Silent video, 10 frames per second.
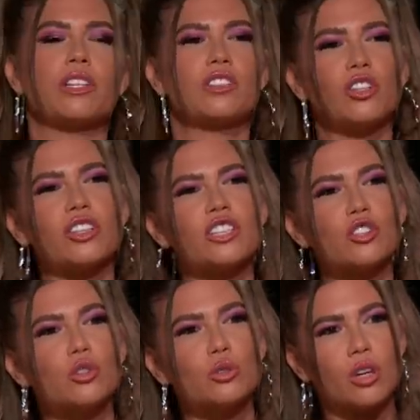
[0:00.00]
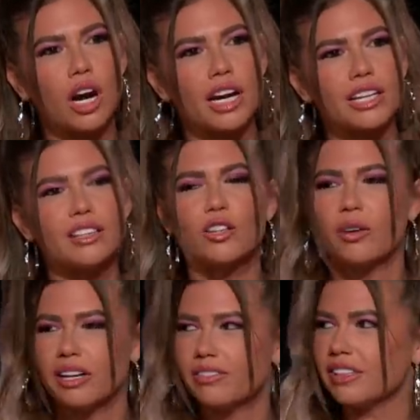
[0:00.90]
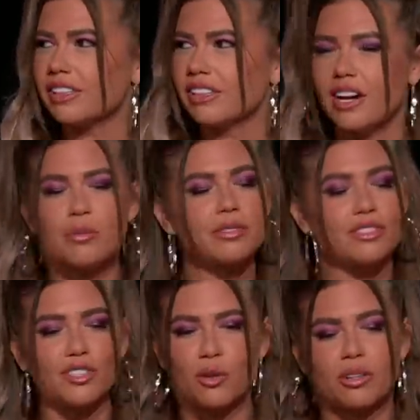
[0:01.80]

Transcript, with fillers: the turkey's too dry, the gravy it comes in so